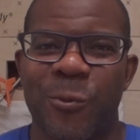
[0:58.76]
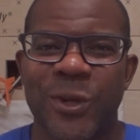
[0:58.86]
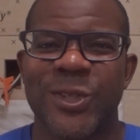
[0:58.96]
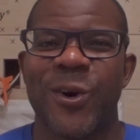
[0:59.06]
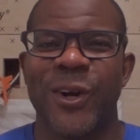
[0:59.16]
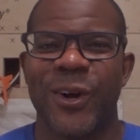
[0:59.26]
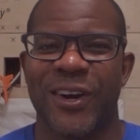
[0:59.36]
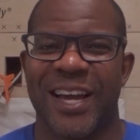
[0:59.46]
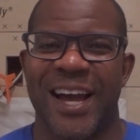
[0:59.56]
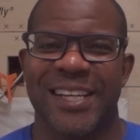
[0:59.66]
What's going
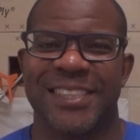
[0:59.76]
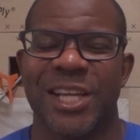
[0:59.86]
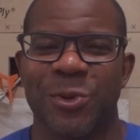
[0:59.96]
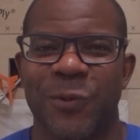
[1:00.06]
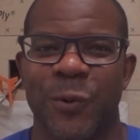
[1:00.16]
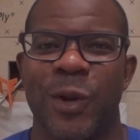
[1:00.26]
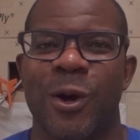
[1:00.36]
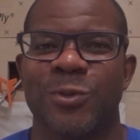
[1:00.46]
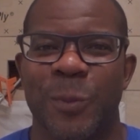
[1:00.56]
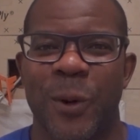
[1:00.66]
on guys? Kendall here for
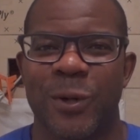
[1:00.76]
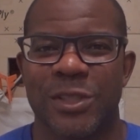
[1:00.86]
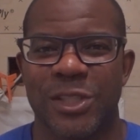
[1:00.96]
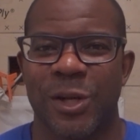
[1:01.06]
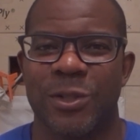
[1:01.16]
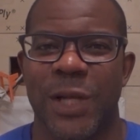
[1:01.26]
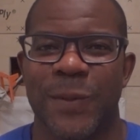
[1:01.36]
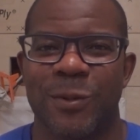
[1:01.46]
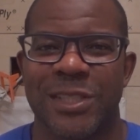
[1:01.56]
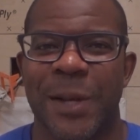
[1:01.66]
Renos for Pros and Joes,
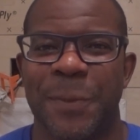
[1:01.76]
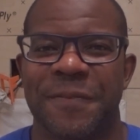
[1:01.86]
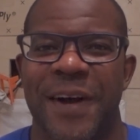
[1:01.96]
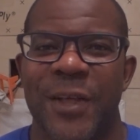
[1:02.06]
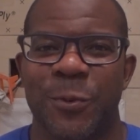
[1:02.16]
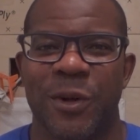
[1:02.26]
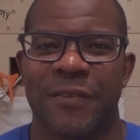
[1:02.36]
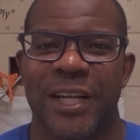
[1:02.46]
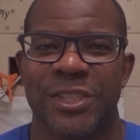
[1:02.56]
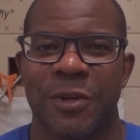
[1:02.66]
helping you simplify the
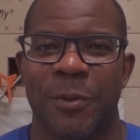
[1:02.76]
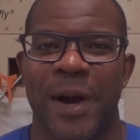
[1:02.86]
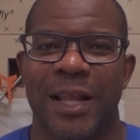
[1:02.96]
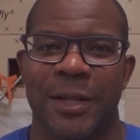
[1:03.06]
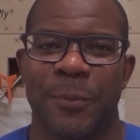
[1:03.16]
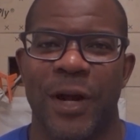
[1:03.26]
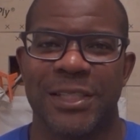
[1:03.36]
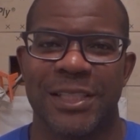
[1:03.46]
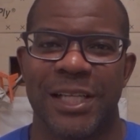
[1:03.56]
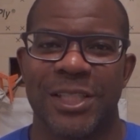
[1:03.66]
renovation and remodeling
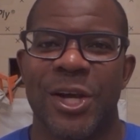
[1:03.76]
process.